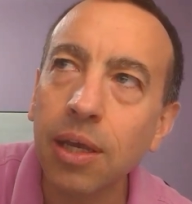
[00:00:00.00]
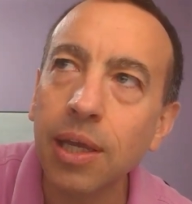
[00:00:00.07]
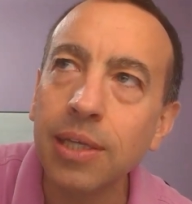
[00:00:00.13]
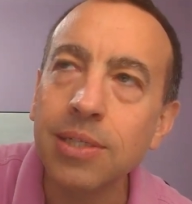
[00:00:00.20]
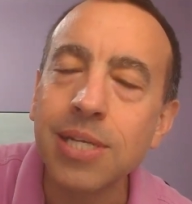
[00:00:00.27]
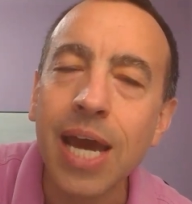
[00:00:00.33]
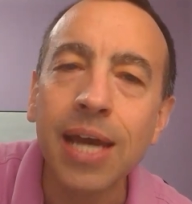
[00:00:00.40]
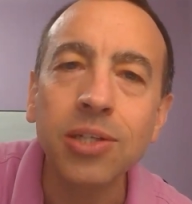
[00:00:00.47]

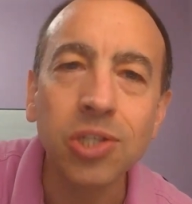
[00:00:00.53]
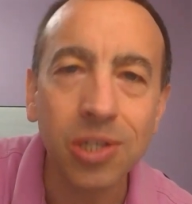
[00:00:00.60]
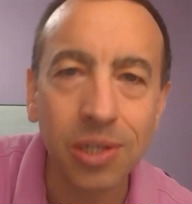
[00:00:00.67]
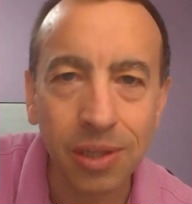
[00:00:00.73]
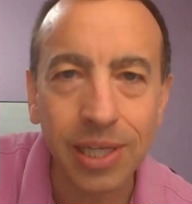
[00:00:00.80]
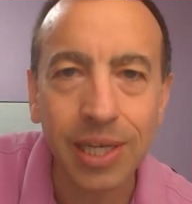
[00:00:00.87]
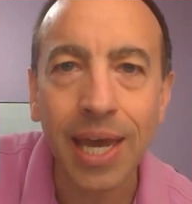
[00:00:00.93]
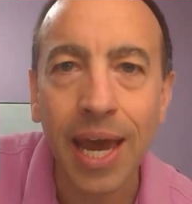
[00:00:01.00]

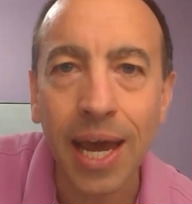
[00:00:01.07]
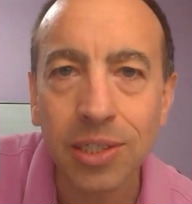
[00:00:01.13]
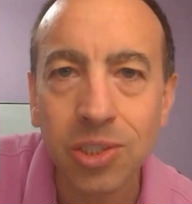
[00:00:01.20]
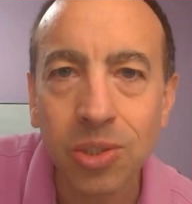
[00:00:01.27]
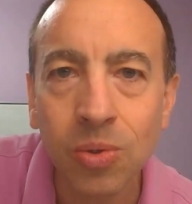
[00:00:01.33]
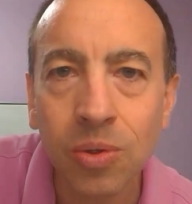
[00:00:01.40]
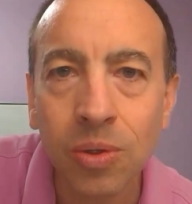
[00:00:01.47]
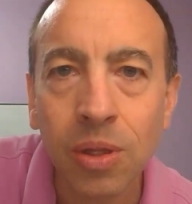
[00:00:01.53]
intentionally
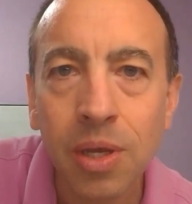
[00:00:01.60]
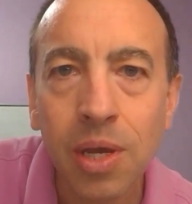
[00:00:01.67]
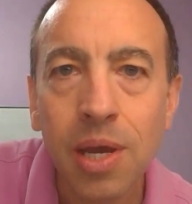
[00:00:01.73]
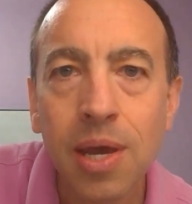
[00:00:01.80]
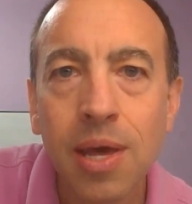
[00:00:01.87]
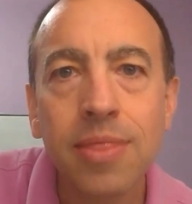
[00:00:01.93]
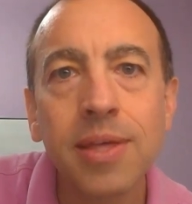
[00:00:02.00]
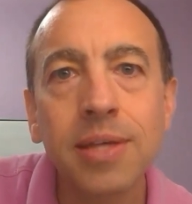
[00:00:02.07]
casual,
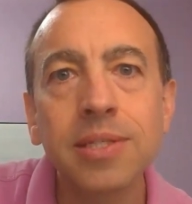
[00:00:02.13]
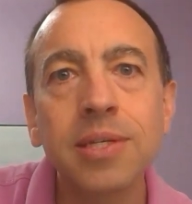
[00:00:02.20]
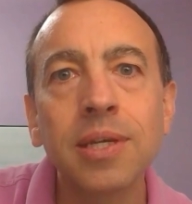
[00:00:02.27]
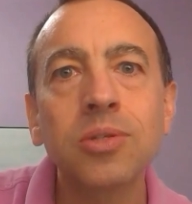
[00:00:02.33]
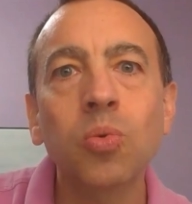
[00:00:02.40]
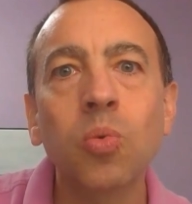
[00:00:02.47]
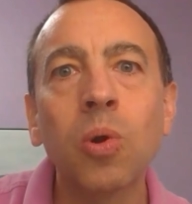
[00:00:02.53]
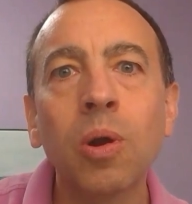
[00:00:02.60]
that
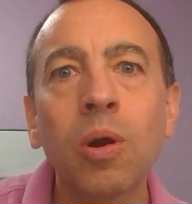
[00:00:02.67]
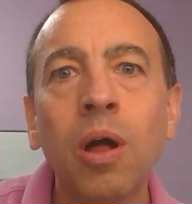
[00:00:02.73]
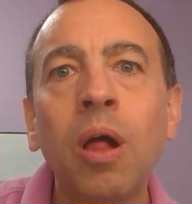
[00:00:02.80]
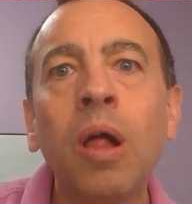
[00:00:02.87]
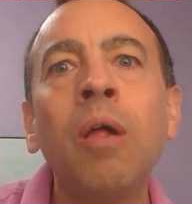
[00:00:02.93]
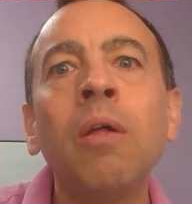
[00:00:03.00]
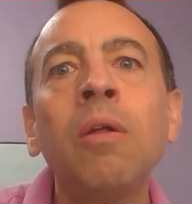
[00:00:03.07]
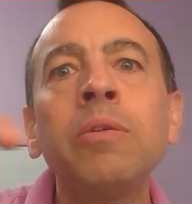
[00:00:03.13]
says we're
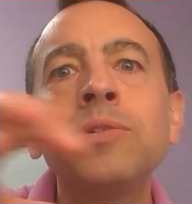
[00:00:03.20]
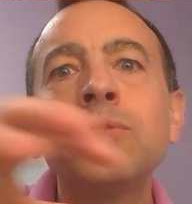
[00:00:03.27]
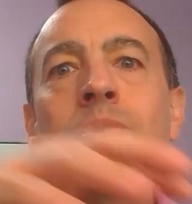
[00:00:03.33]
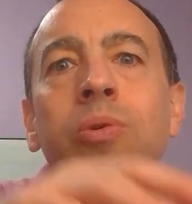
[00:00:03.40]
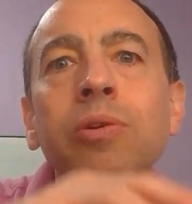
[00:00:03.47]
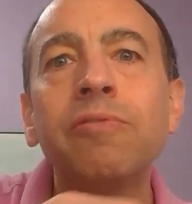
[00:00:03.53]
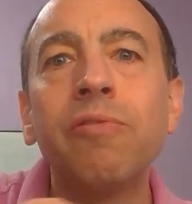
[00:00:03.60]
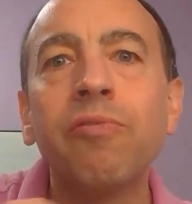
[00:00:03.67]
all
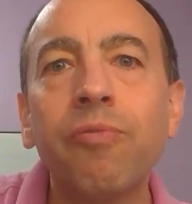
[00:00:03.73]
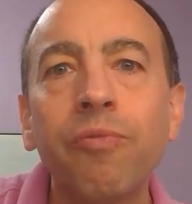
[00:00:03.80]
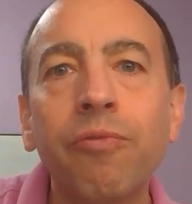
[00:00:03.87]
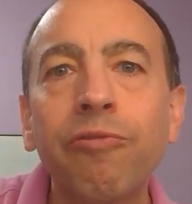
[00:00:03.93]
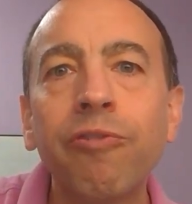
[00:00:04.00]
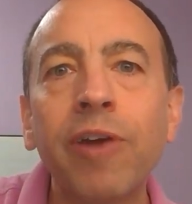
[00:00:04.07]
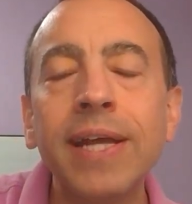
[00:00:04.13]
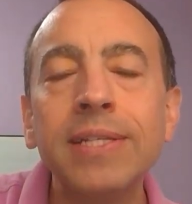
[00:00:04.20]
sort of
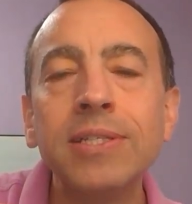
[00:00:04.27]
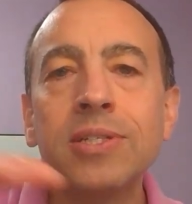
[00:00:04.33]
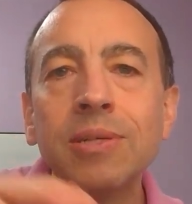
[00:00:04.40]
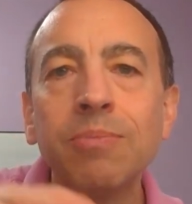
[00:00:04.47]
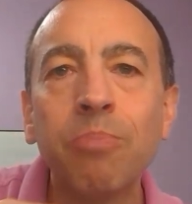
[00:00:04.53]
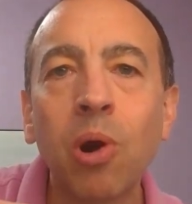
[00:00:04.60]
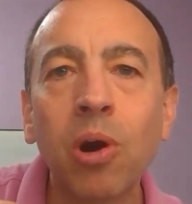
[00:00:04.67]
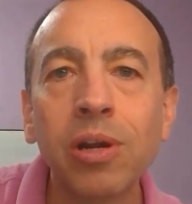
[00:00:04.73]
friends
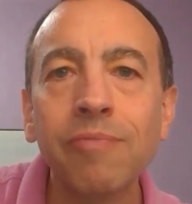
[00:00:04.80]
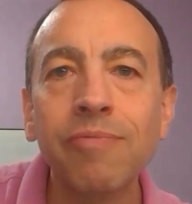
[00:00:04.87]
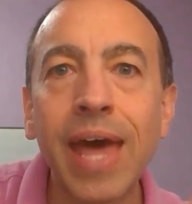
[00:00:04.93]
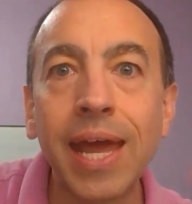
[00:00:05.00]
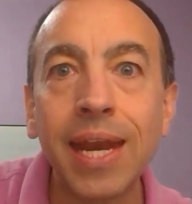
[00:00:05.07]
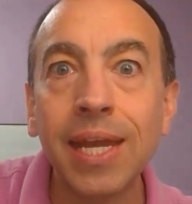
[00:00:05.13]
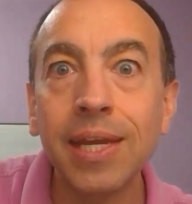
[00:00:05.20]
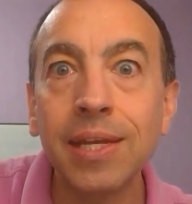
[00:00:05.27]
and part of
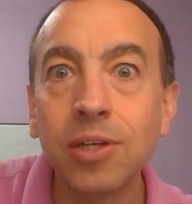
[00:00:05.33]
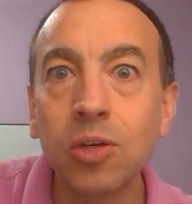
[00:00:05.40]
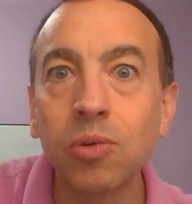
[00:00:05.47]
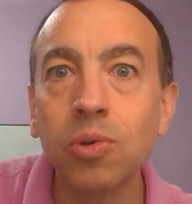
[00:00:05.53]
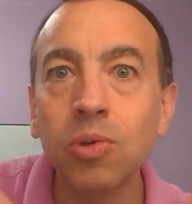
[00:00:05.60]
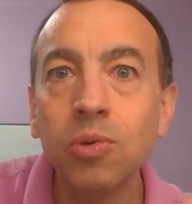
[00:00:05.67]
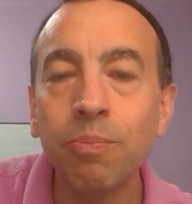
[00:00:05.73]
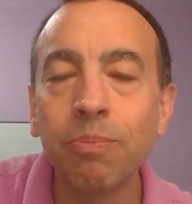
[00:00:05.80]
that in
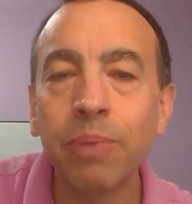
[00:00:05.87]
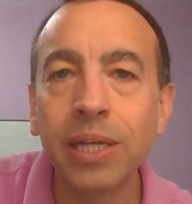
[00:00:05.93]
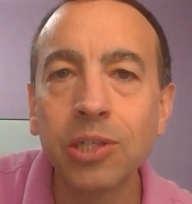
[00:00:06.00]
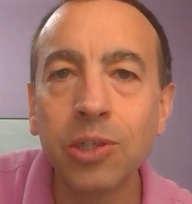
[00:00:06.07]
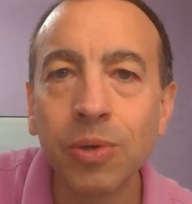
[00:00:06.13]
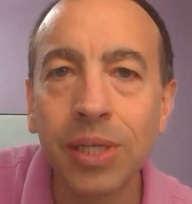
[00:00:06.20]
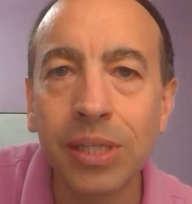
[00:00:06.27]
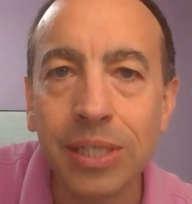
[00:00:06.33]
group by
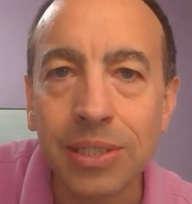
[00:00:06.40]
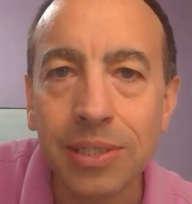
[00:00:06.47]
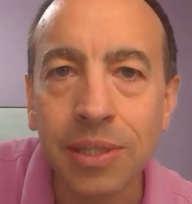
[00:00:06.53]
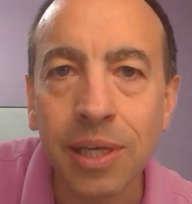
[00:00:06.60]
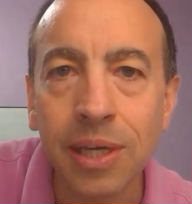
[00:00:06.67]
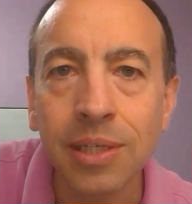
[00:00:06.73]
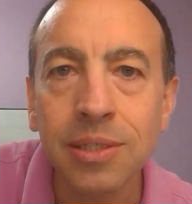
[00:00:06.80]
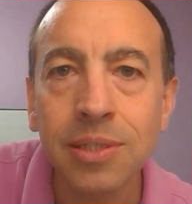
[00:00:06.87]
doing these
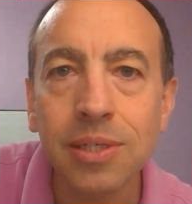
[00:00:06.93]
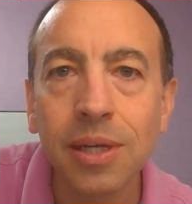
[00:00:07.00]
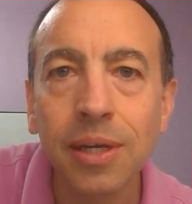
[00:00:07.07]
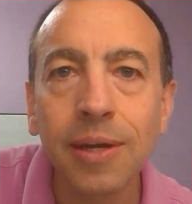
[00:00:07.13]
things.